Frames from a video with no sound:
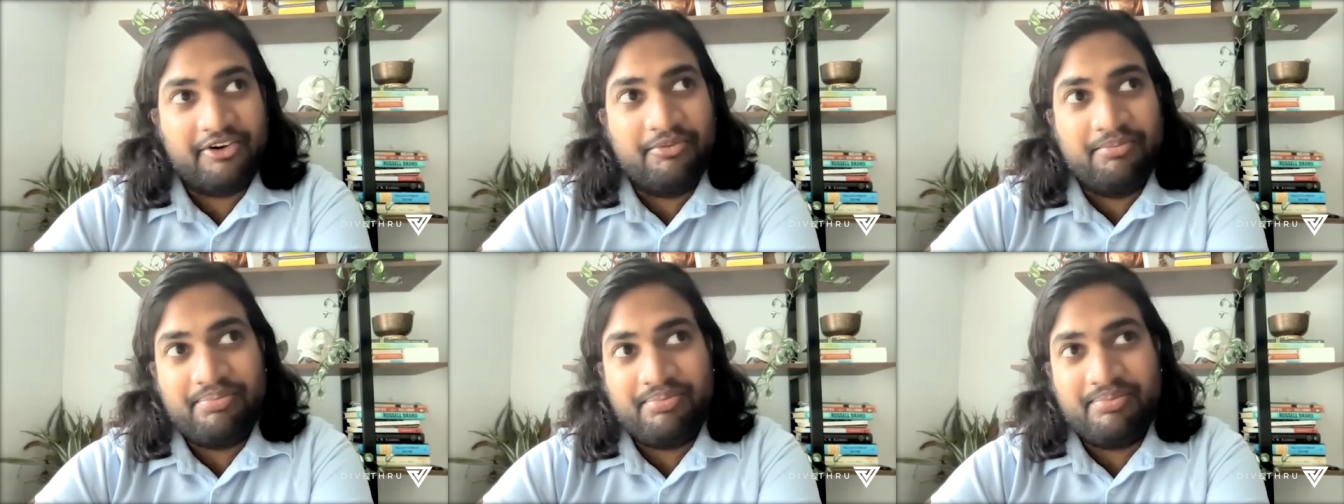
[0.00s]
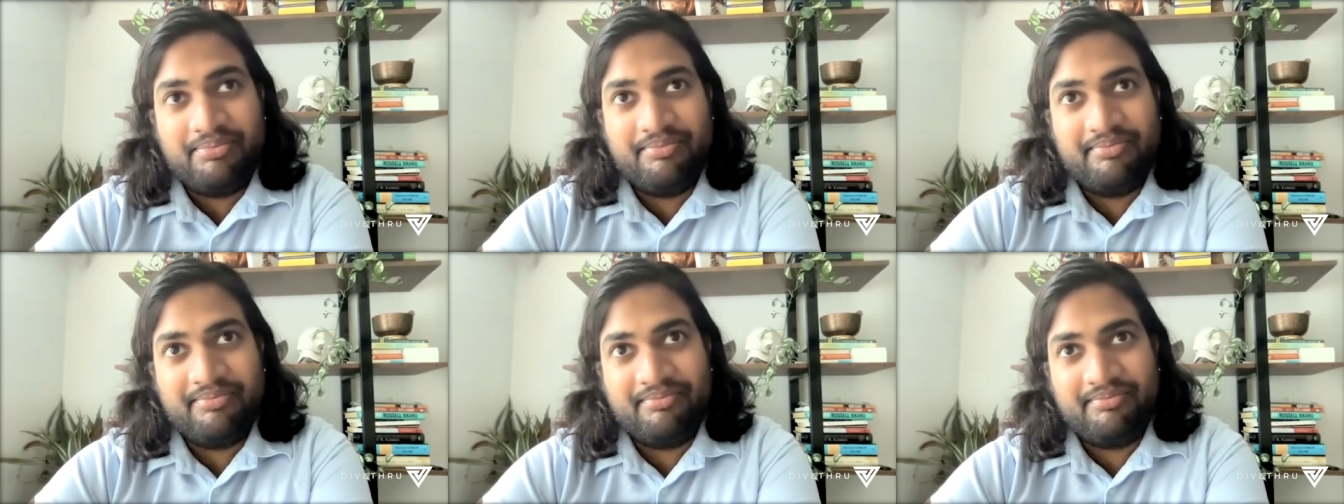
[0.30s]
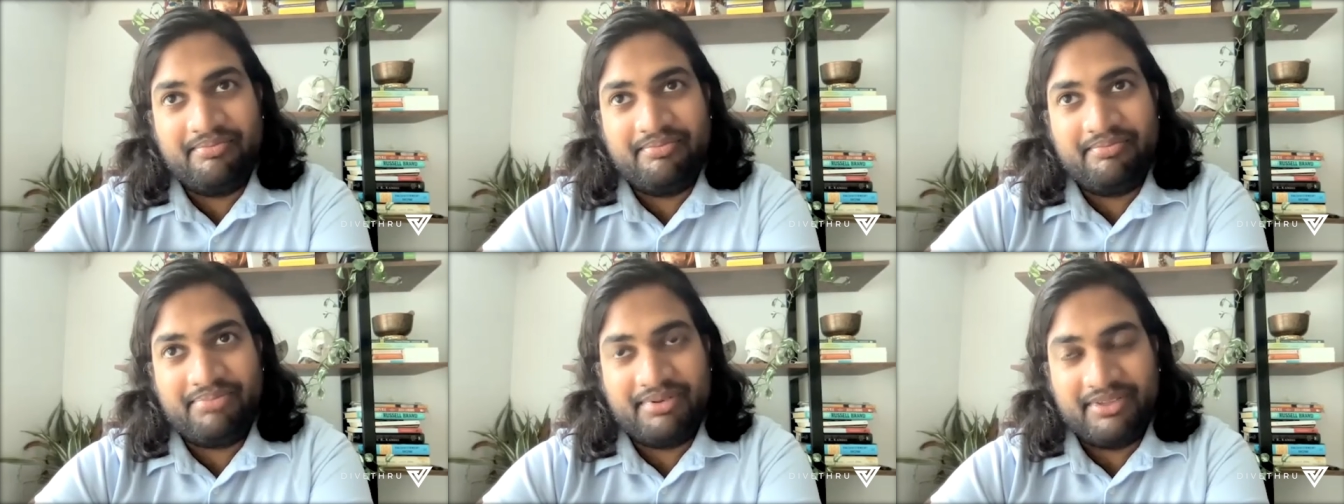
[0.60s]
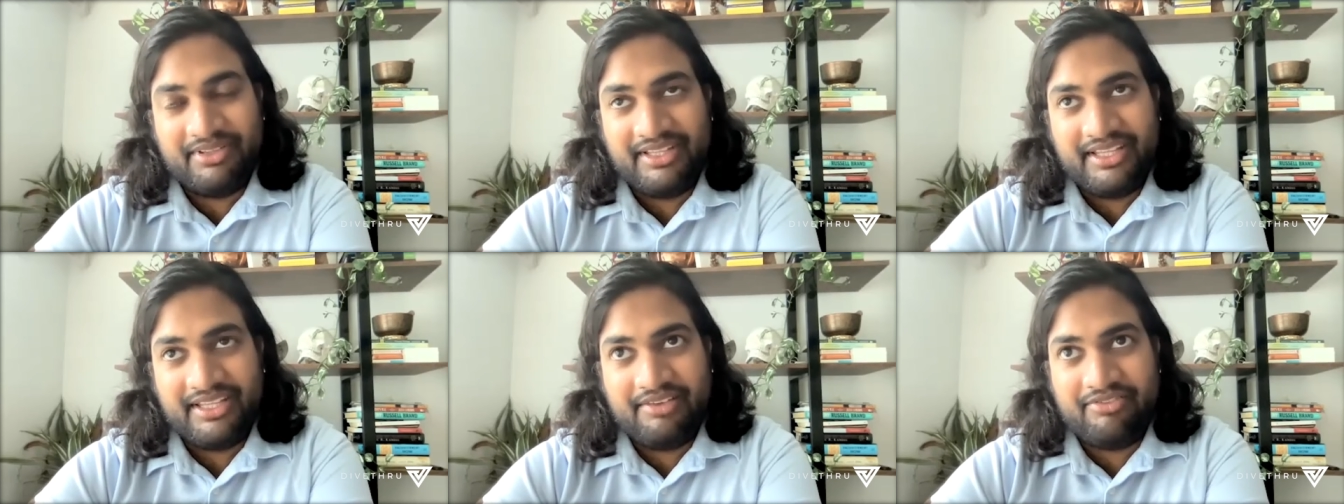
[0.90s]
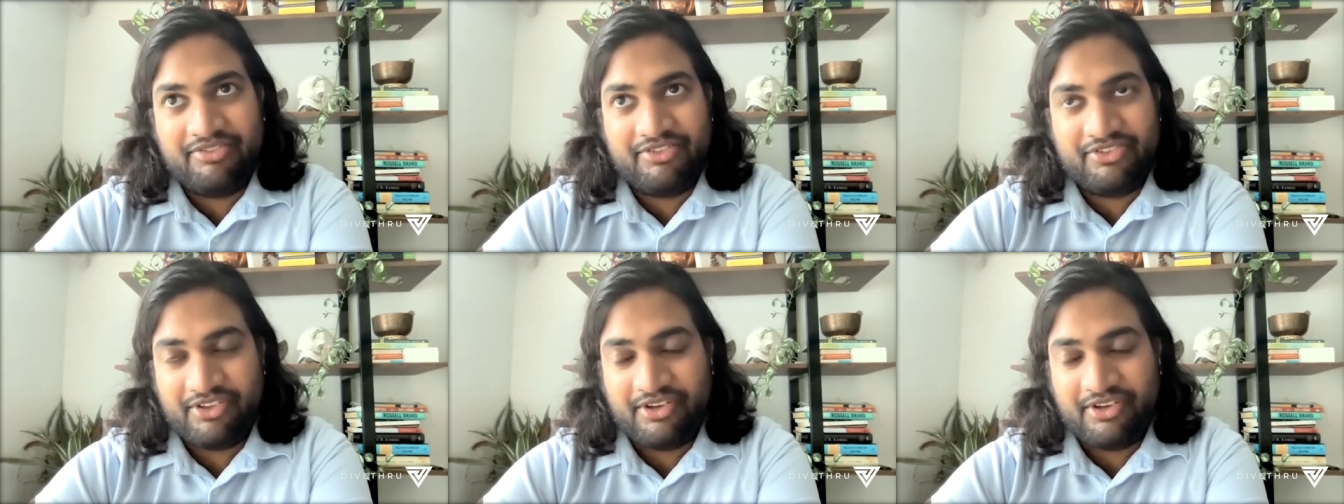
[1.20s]
I don't
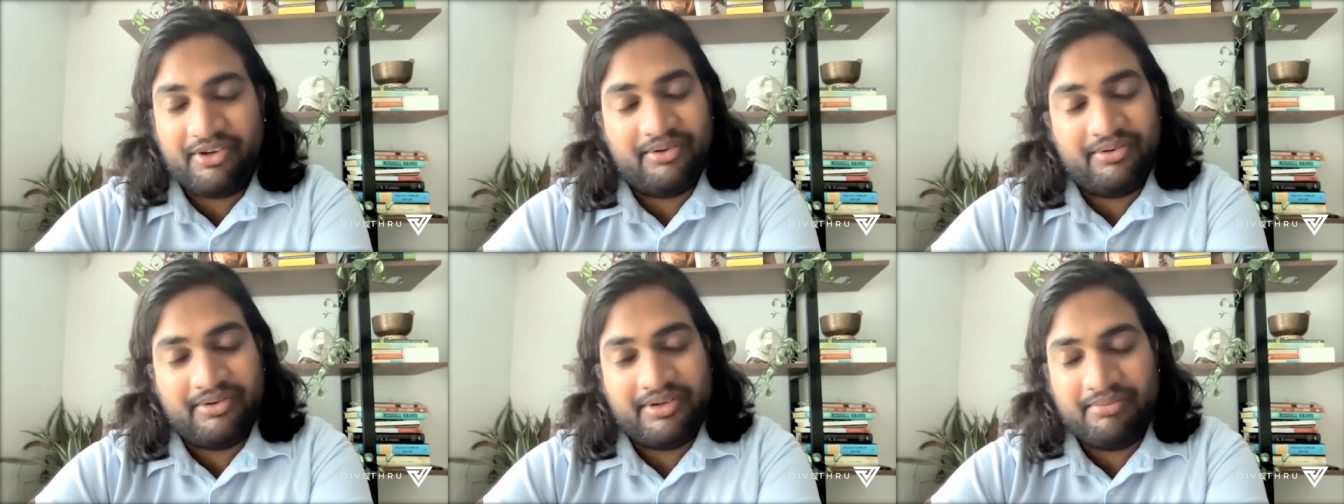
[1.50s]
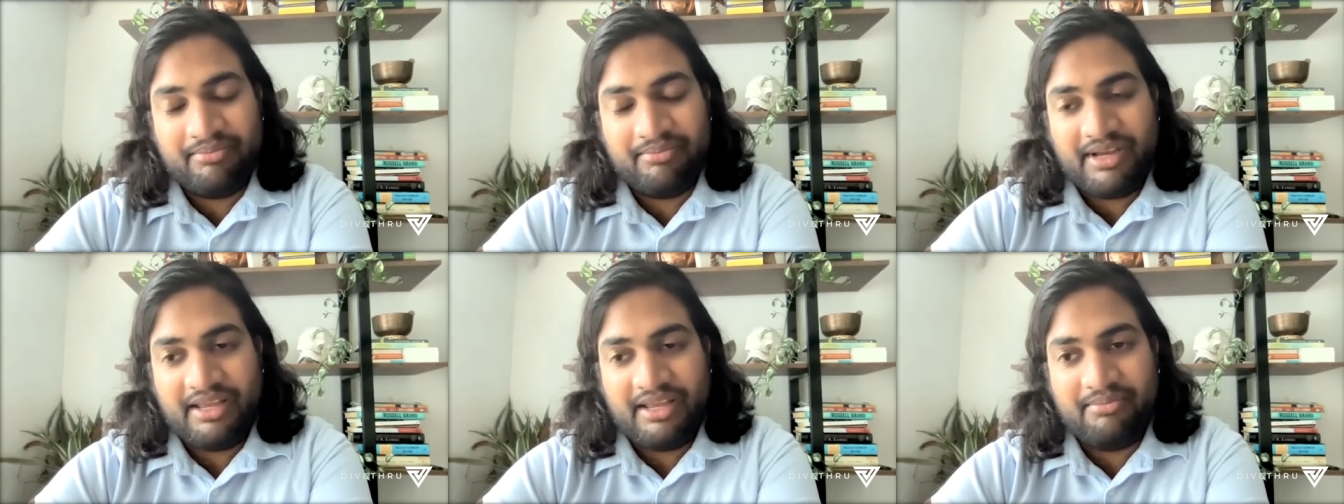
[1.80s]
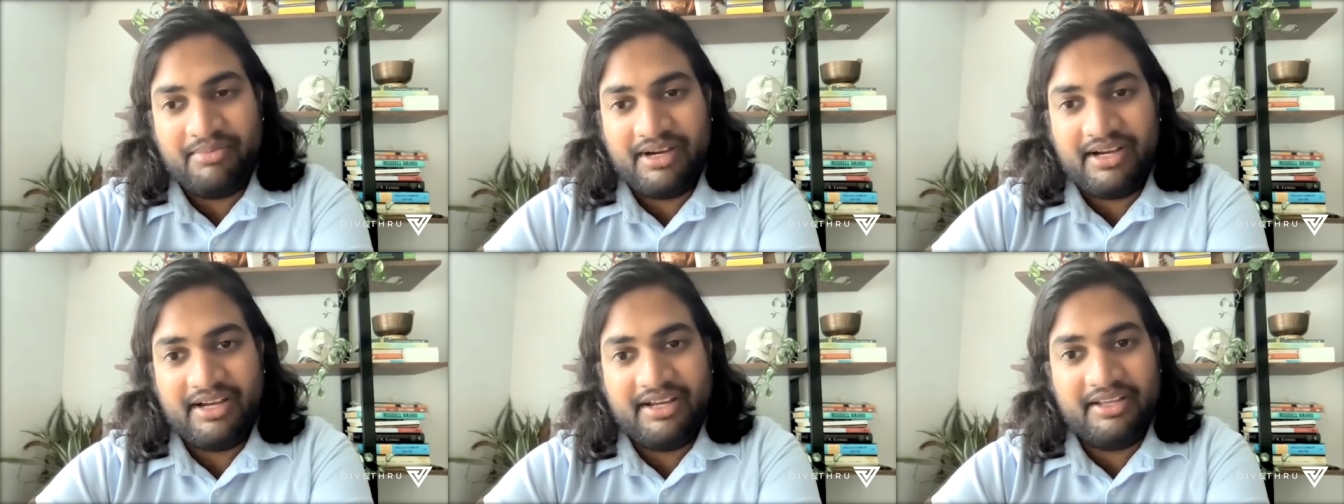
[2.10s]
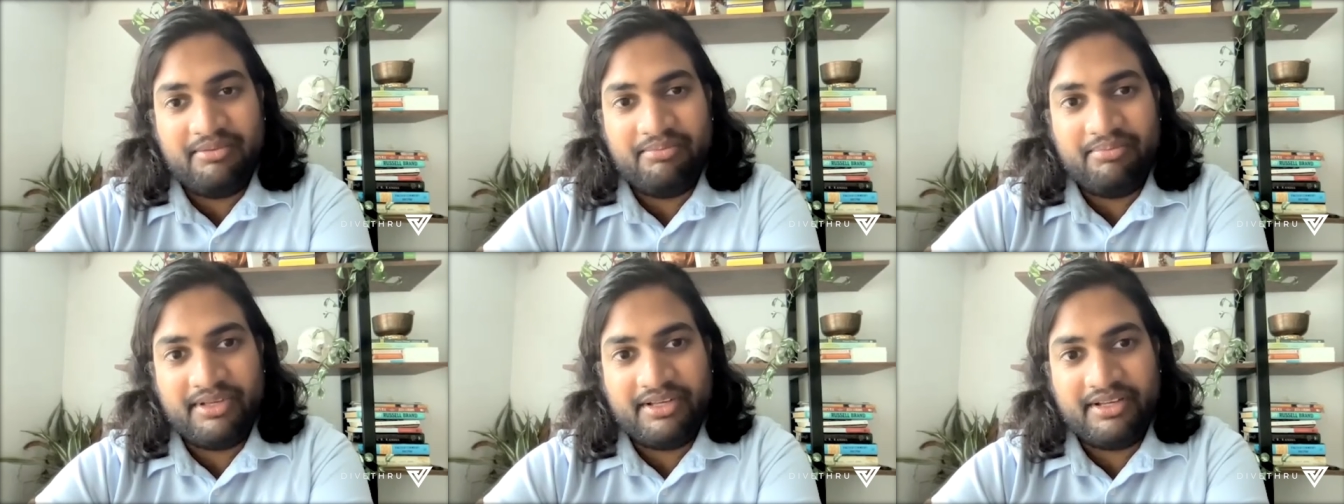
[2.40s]
believe so in my mind,